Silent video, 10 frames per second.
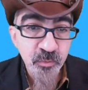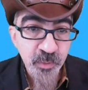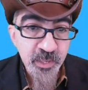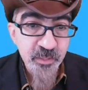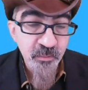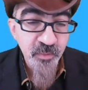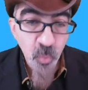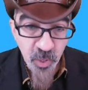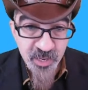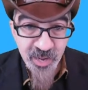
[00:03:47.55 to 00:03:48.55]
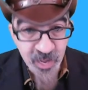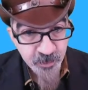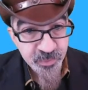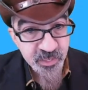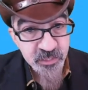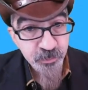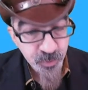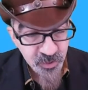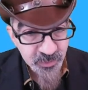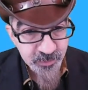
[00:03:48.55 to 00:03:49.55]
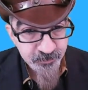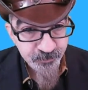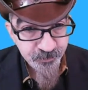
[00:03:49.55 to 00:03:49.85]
write "The Way to Happiness" booklet.